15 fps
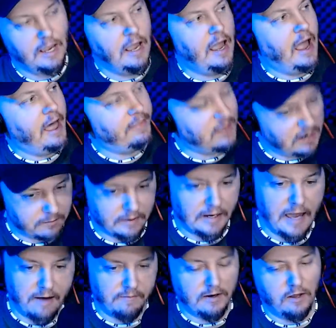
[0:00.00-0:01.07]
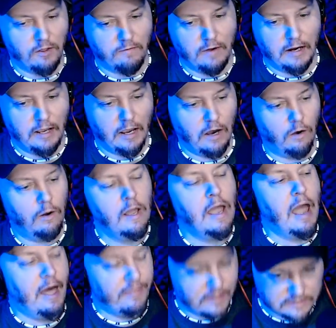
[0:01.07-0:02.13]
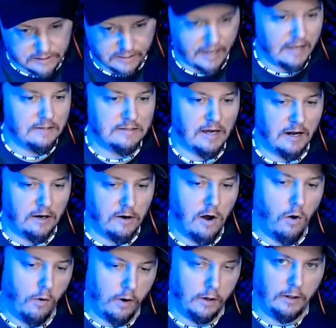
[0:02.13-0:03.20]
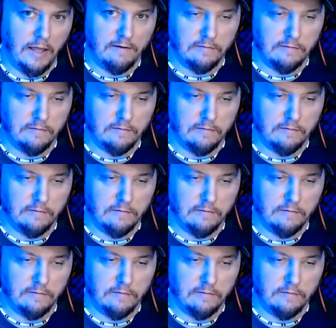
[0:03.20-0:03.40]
And then I'm going to have another video. And then tonight's out of nowhere at 11